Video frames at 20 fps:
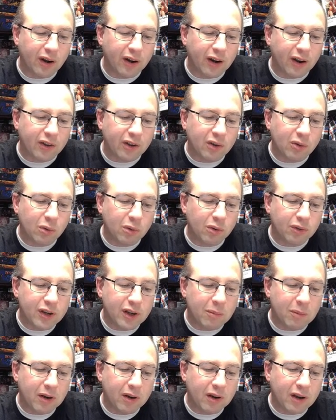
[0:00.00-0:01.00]
Now the cool thing
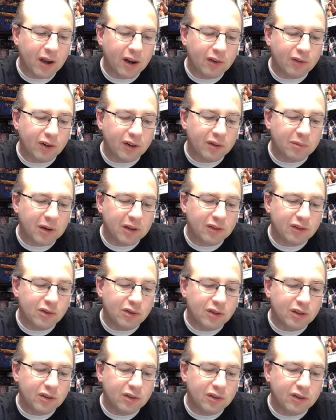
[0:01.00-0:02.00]
about contrast paints, you
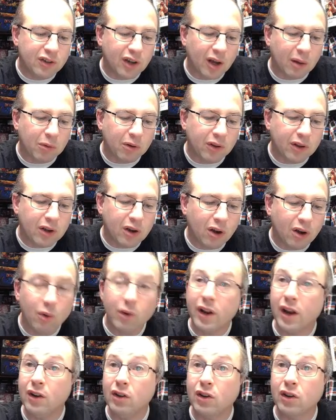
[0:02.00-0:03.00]
could double the coat
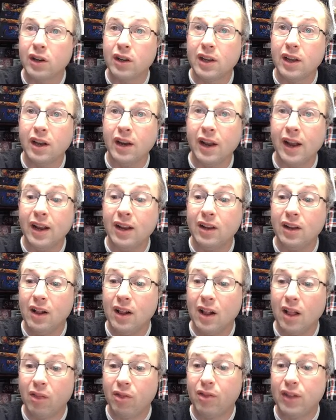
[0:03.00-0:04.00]
and you're going to get a
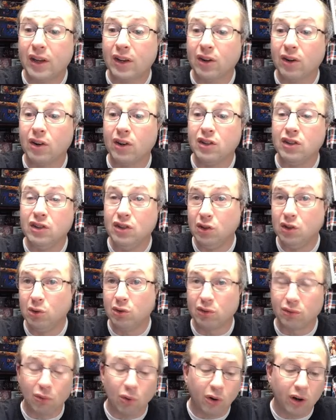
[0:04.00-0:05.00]
thicker
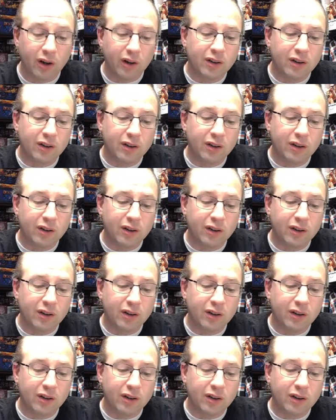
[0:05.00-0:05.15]
use for it.